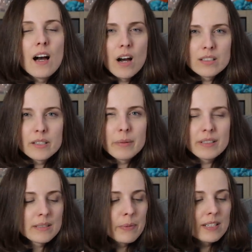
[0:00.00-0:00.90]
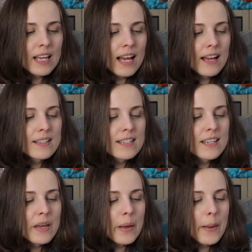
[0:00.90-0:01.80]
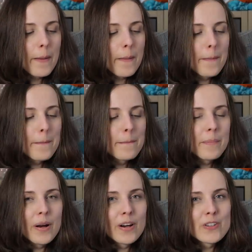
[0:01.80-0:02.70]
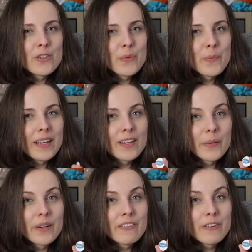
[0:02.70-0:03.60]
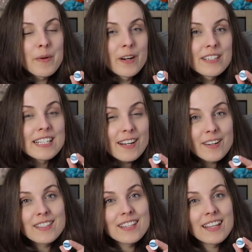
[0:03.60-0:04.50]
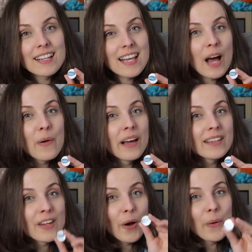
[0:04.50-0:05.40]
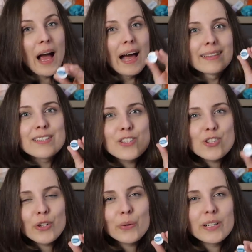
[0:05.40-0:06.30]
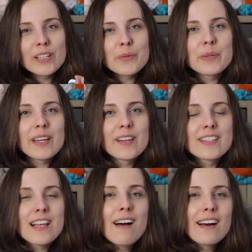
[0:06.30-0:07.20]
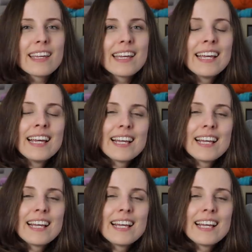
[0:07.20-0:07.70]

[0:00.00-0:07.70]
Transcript: Audiobox podcast, um, but you may know her from her designs, and that's how I know Helen Stewart because I